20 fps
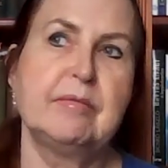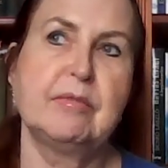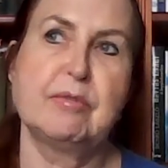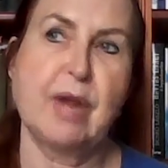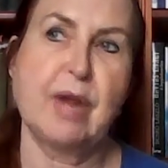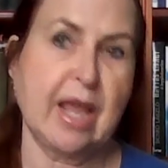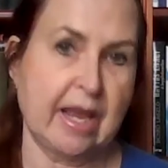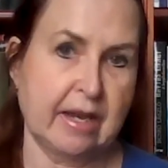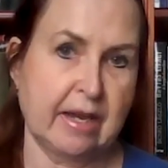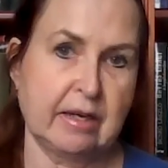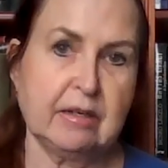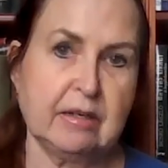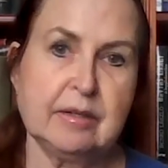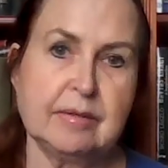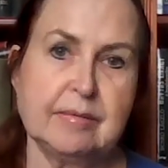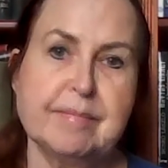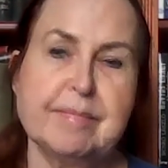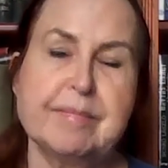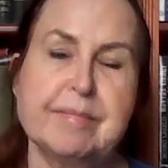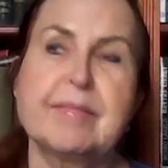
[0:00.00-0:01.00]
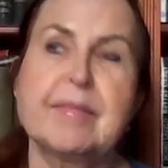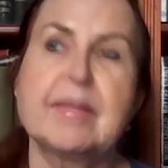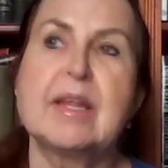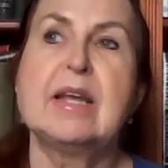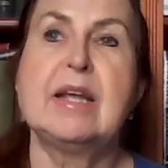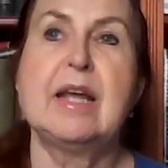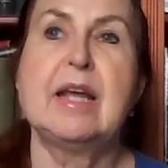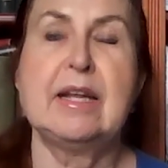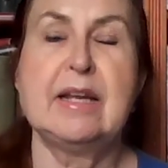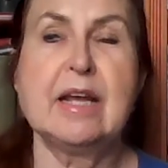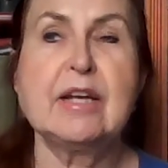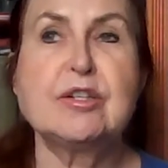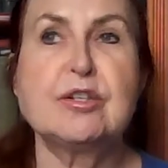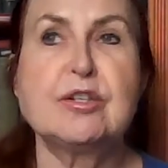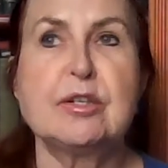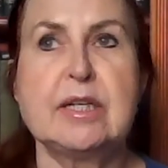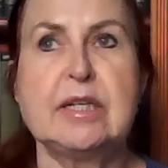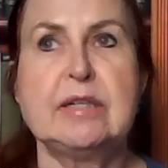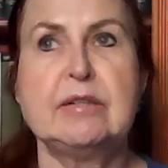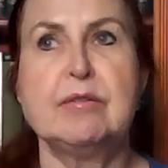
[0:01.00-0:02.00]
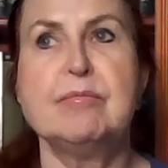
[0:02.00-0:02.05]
rare. And actually,